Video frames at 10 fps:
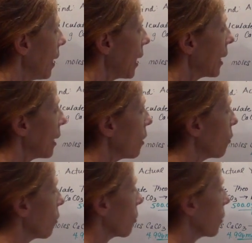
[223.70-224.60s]
And I know
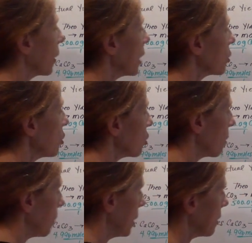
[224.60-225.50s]
that the
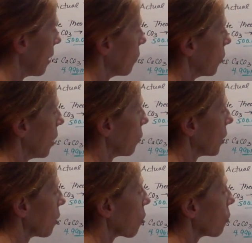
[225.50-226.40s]
relationship is that for
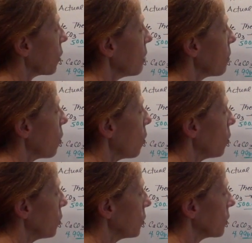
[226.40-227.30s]
every 3
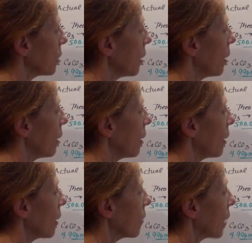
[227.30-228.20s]
moles
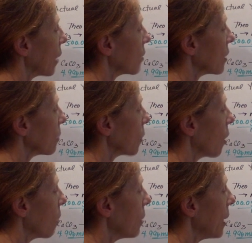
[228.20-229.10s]
of calcium
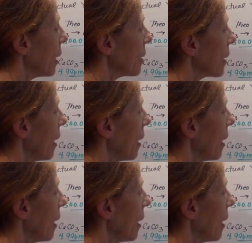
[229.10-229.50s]
carbonate,